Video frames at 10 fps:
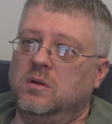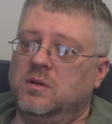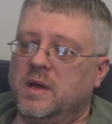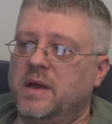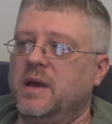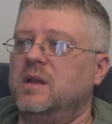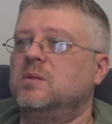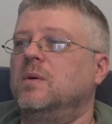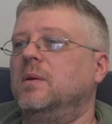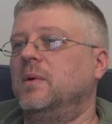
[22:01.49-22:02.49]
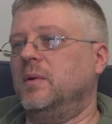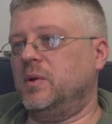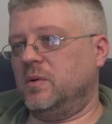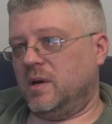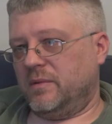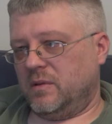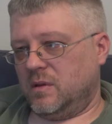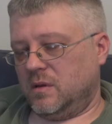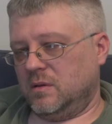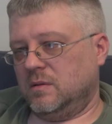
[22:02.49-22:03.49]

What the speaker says: that's why we were doing everything.